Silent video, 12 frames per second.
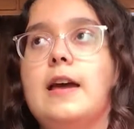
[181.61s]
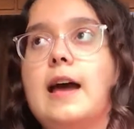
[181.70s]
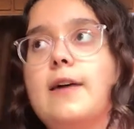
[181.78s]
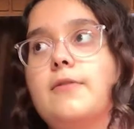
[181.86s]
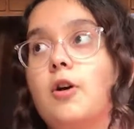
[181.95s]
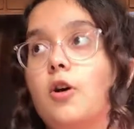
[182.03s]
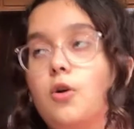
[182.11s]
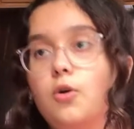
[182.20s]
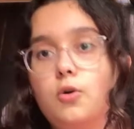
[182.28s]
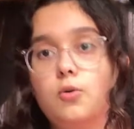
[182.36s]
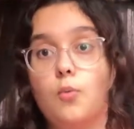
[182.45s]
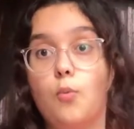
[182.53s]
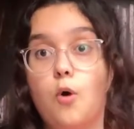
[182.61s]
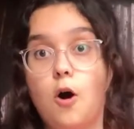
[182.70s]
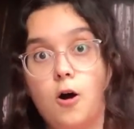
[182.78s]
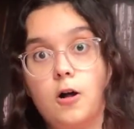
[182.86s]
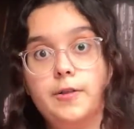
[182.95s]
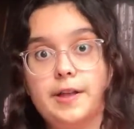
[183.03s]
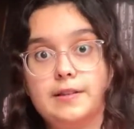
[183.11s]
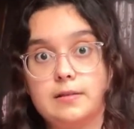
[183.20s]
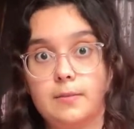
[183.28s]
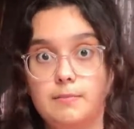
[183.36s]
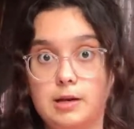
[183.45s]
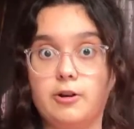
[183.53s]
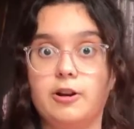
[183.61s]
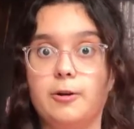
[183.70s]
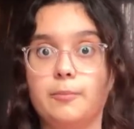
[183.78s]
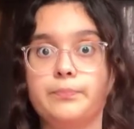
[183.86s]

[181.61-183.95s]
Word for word: have a whole wall that's a mirror.